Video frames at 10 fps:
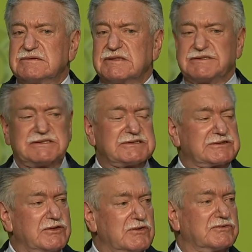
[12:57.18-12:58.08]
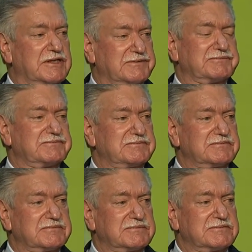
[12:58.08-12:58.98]
is this union.
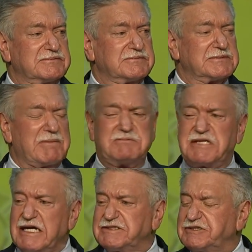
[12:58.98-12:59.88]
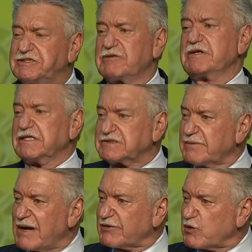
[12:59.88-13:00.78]
I'm dead serious
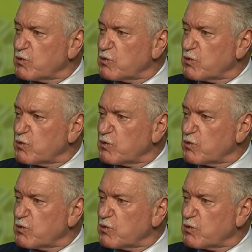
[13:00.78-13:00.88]
about the